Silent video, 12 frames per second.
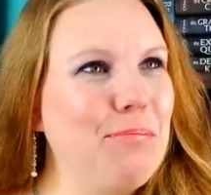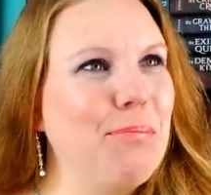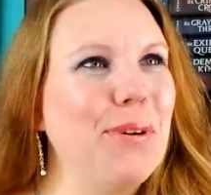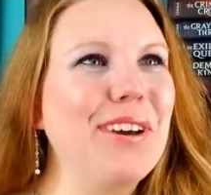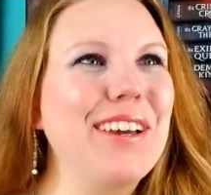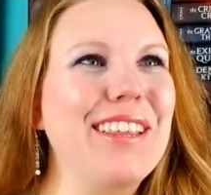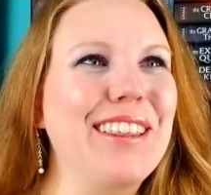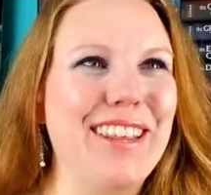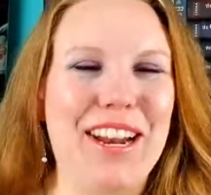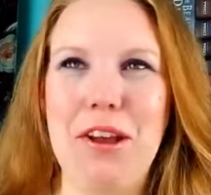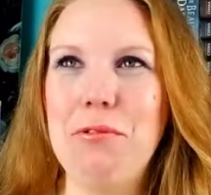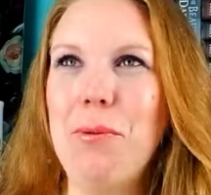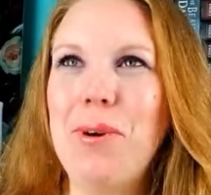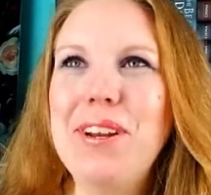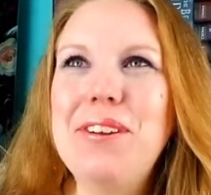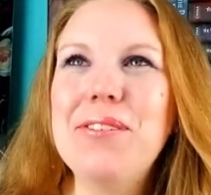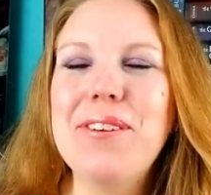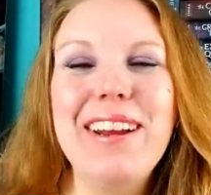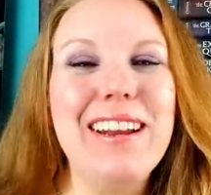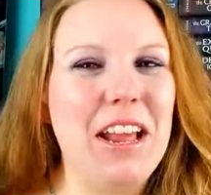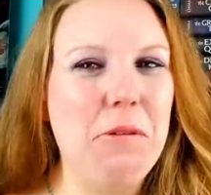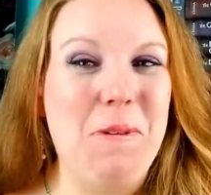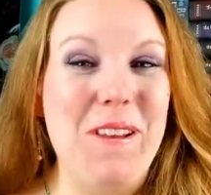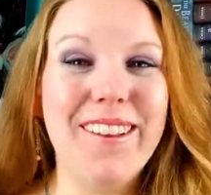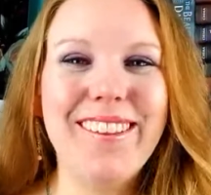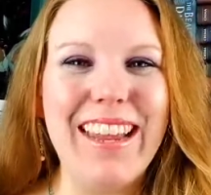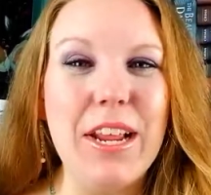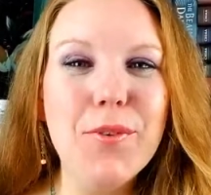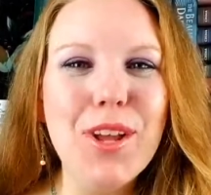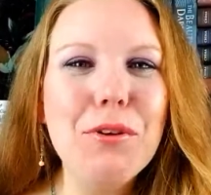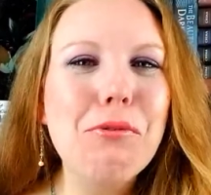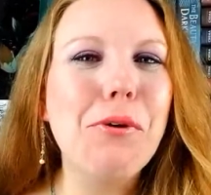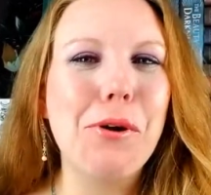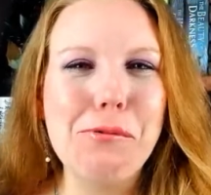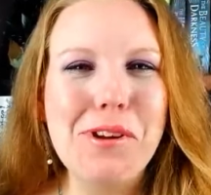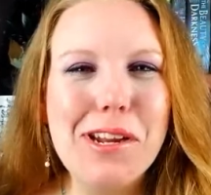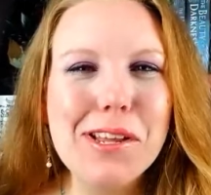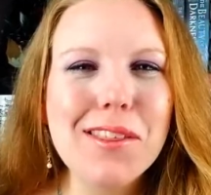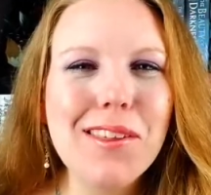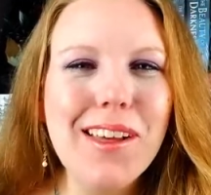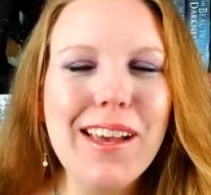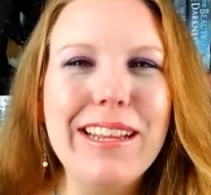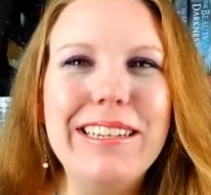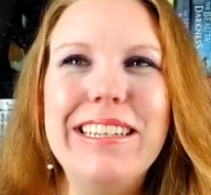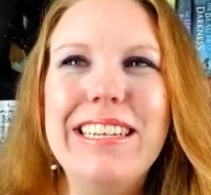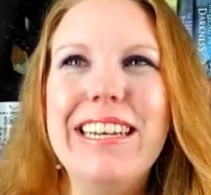book that I've wanted to read and I've been saving for a readathon,